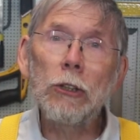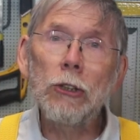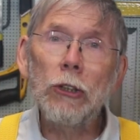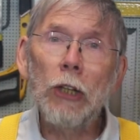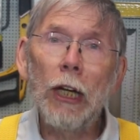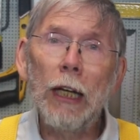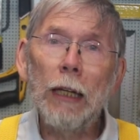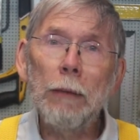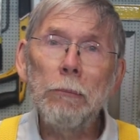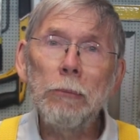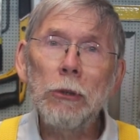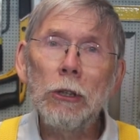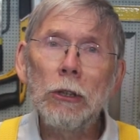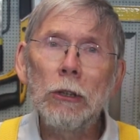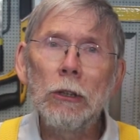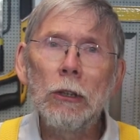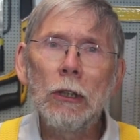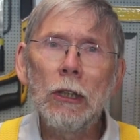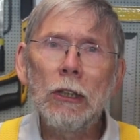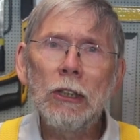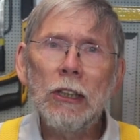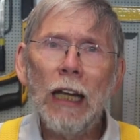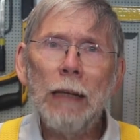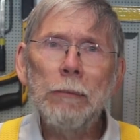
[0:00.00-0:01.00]
shapes,
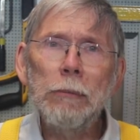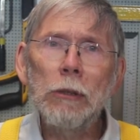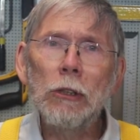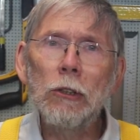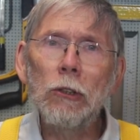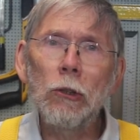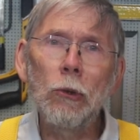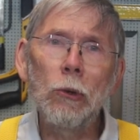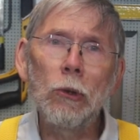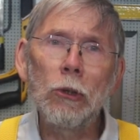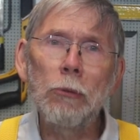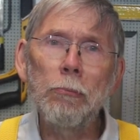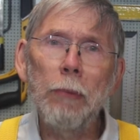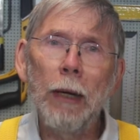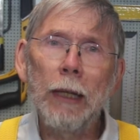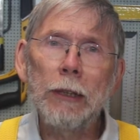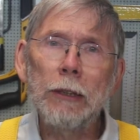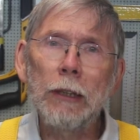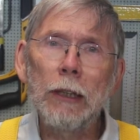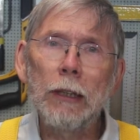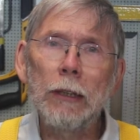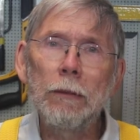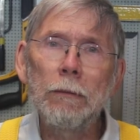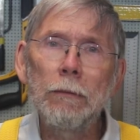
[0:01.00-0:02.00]
a table saw is
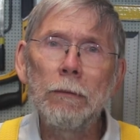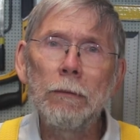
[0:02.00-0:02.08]
better.